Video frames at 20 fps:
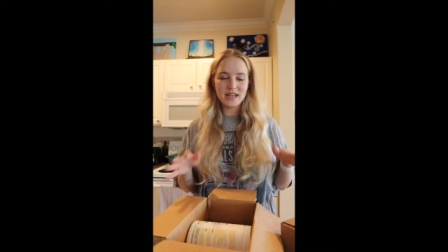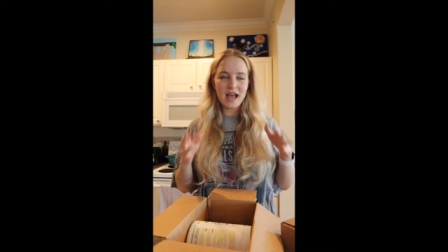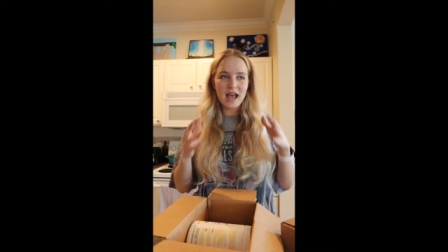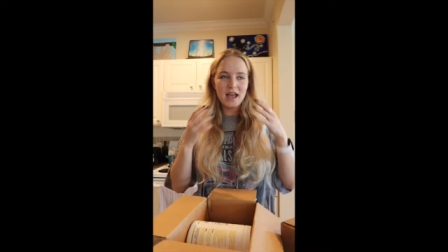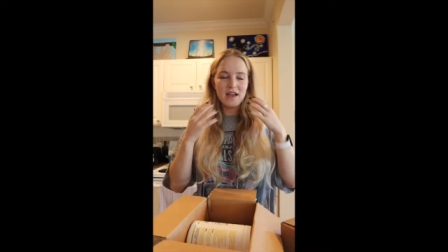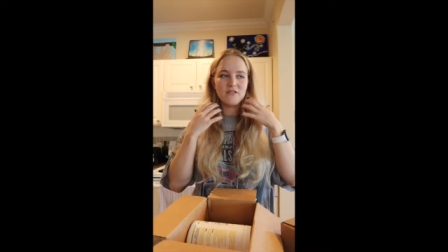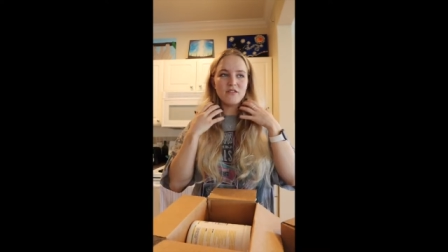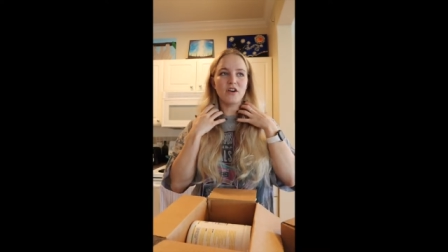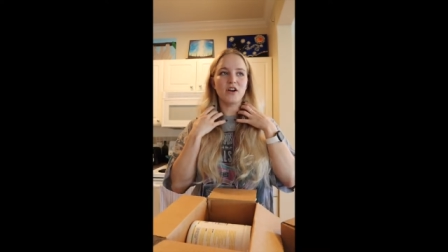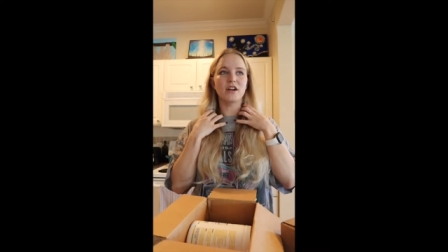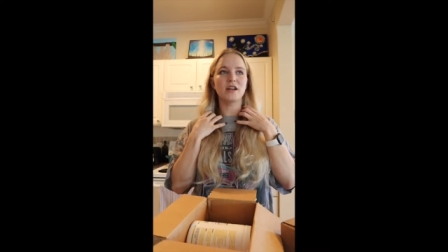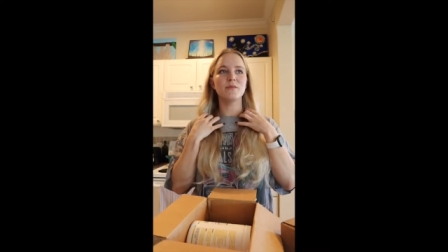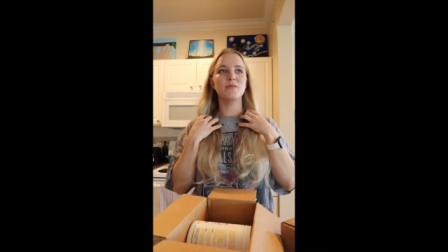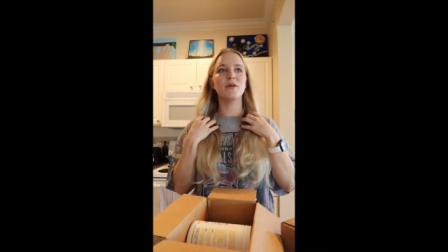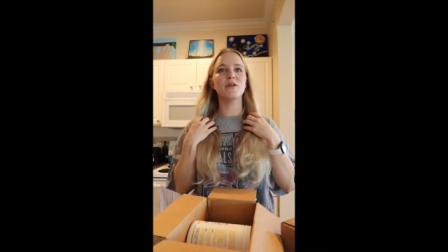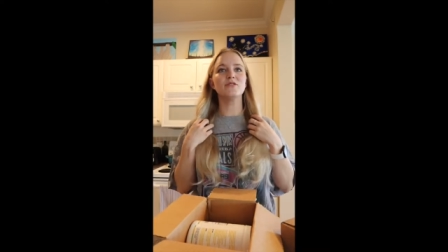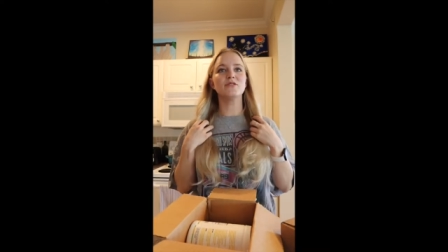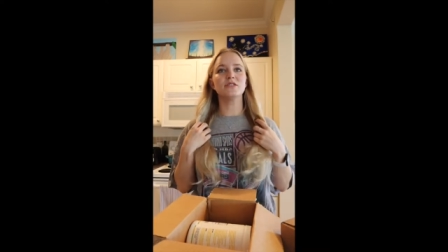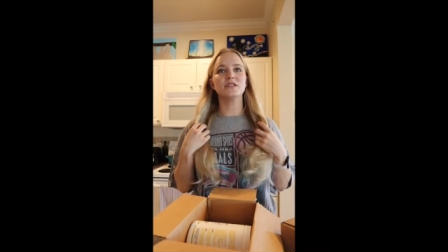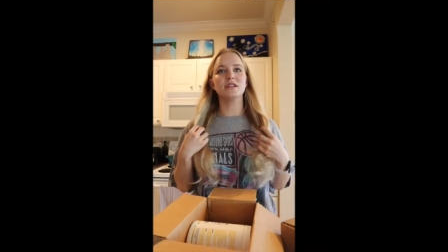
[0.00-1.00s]
I have already
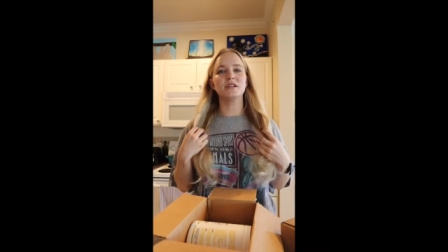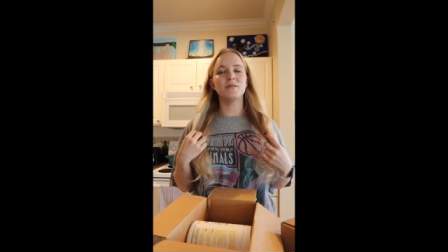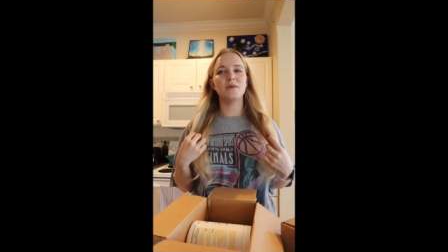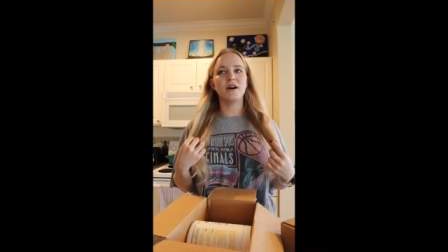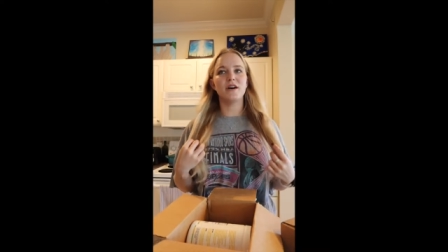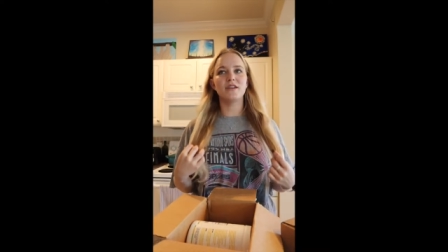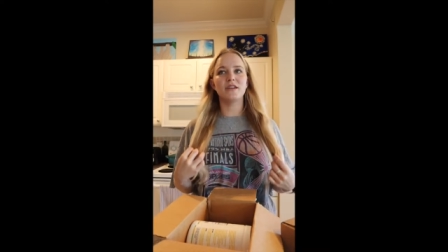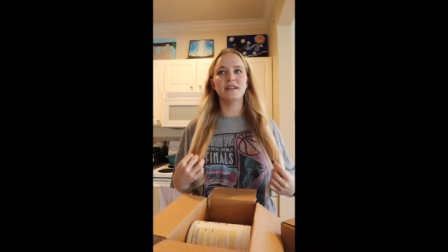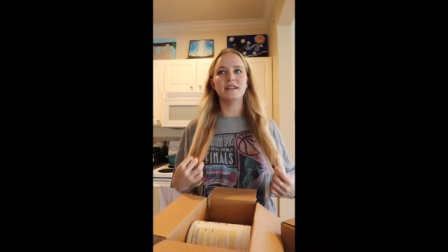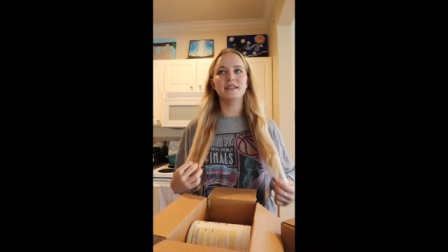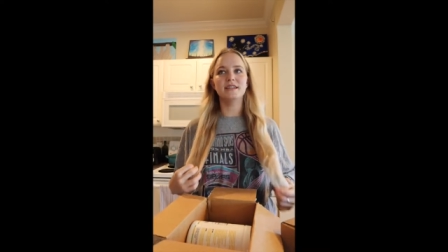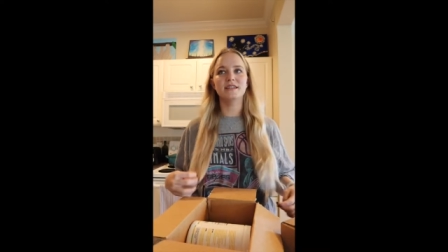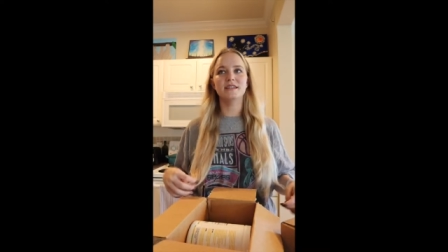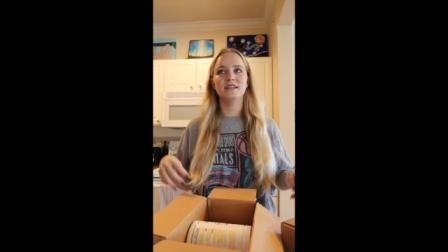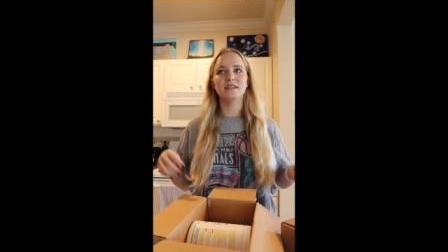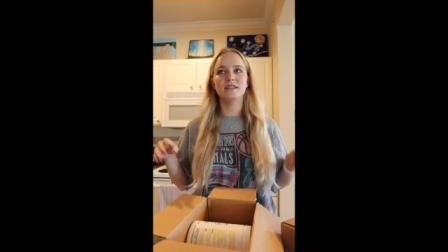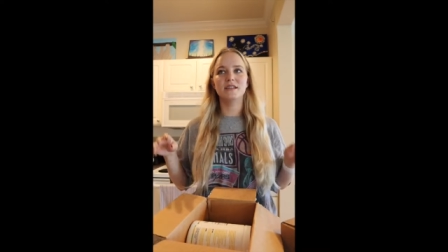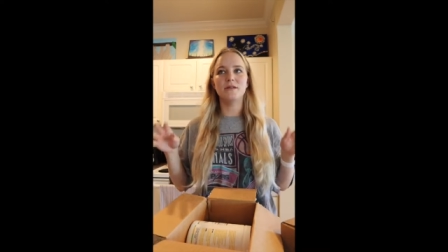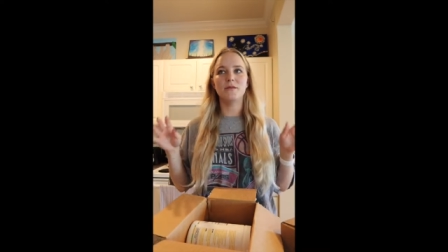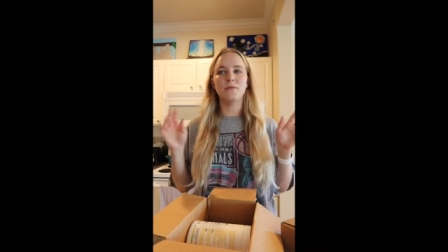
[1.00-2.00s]
posted about it
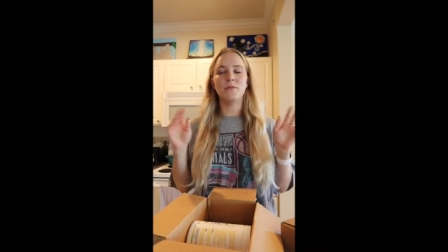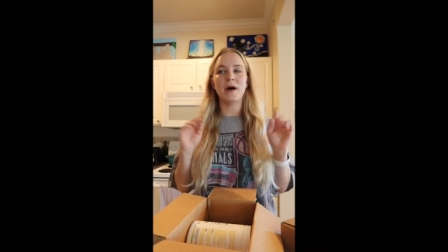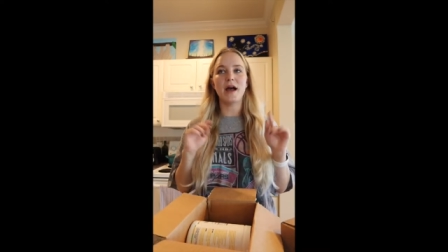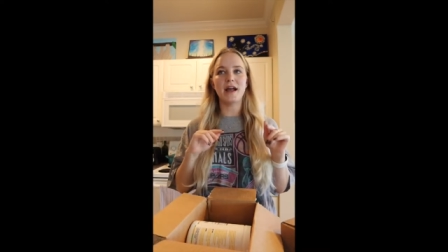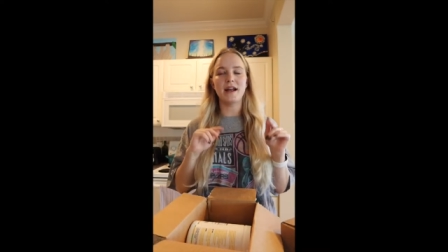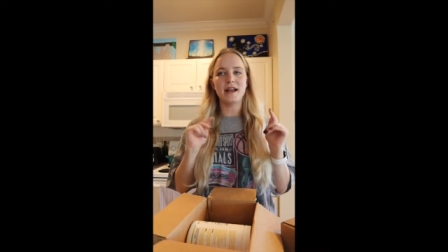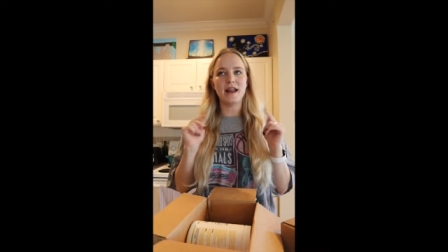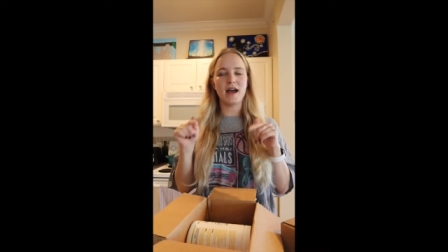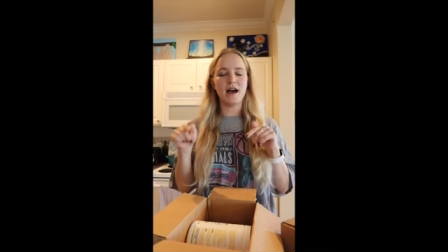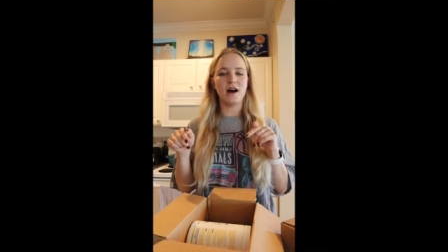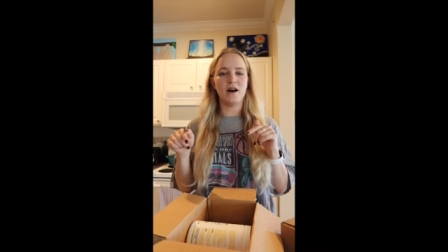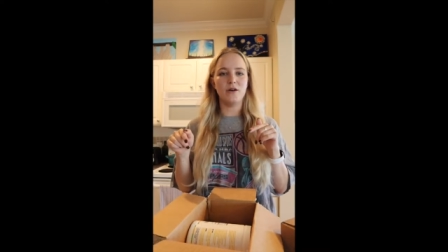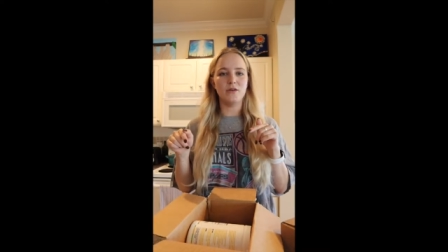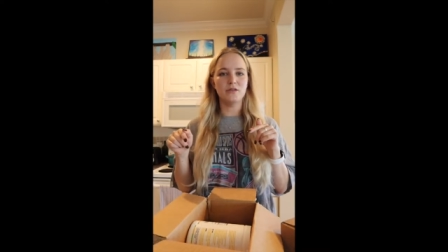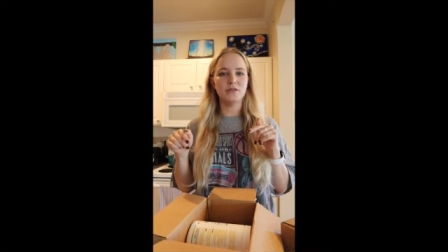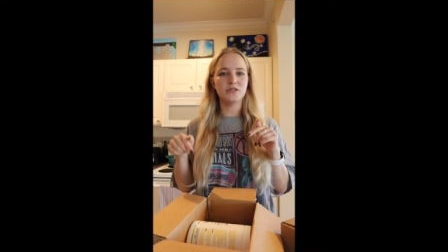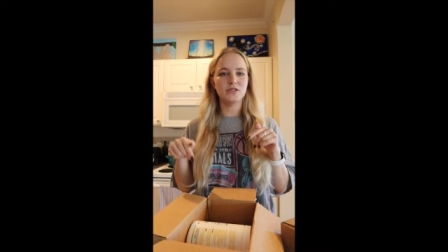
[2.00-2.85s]
by now,